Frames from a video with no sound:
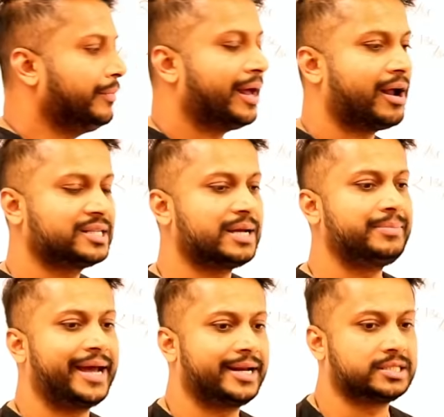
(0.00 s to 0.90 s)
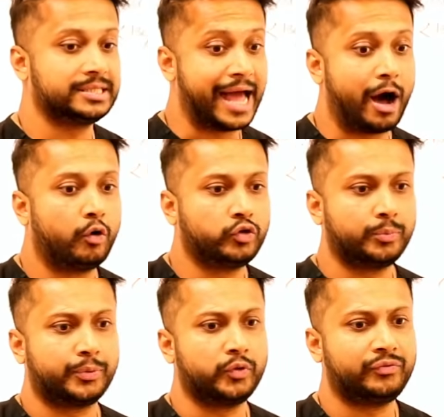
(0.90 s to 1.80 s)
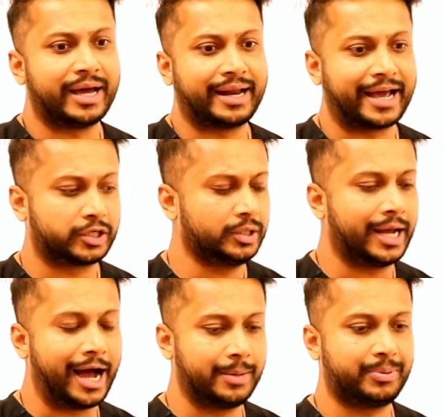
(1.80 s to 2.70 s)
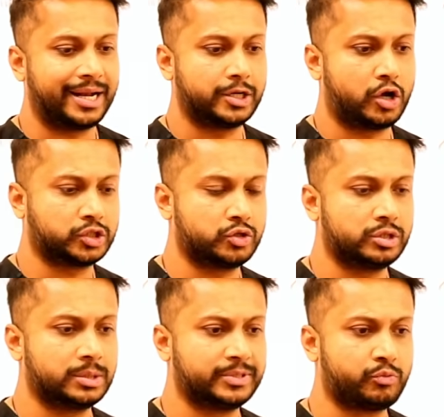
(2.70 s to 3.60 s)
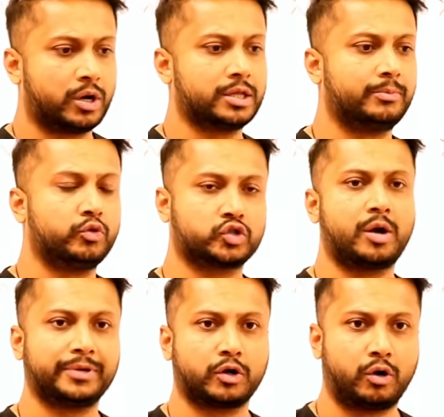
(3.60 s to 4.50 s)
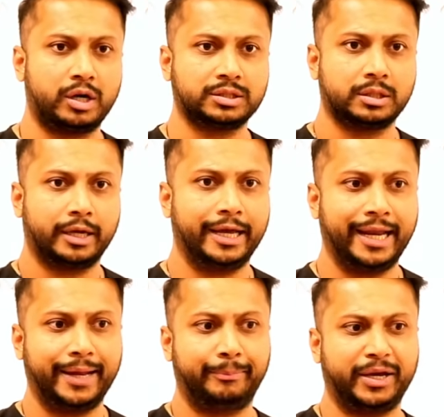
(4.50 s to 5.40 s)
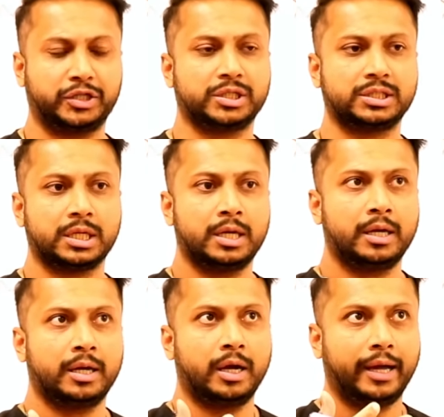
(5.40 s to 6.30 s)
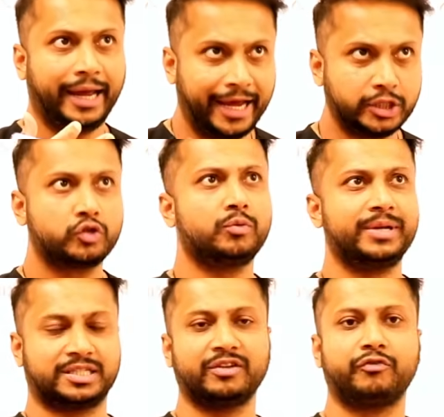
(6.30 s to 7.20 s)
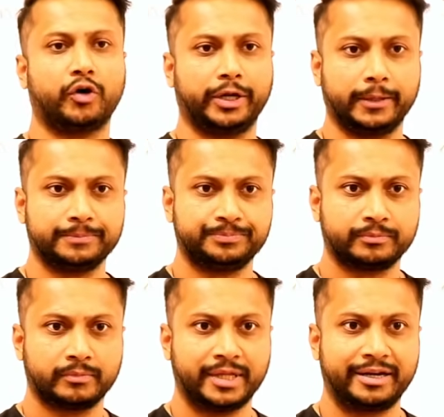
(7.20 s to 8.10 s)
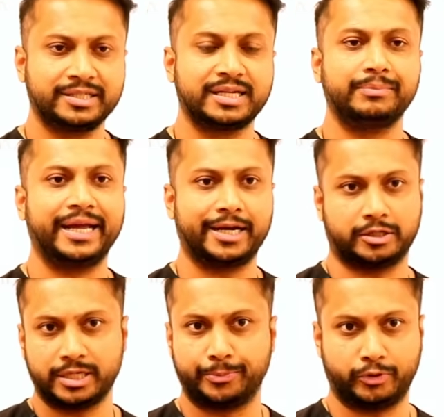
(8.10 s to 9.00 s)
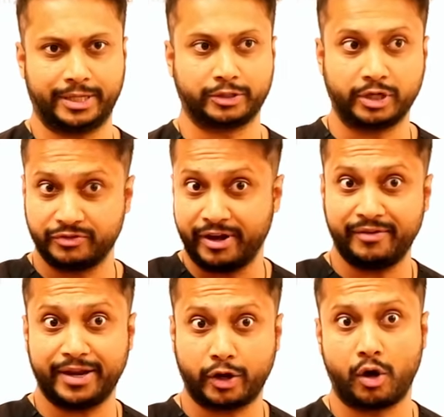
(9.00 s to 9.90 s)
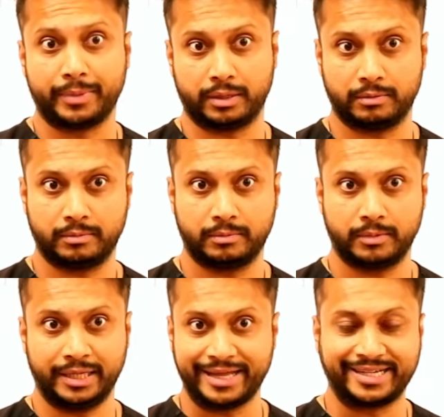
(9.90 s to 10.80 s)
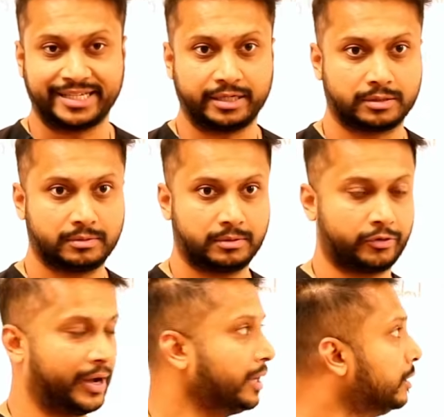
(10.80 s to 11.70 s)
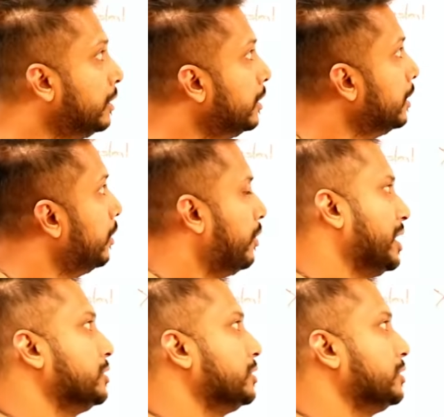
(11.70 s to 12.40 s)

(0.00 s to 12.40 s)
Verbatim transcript: there are some data now to prove that actually hyperaldosteronism is one of the most common cause in patients age group less than forty. There is some data to support that. So it's very, very common in that sense, okay? What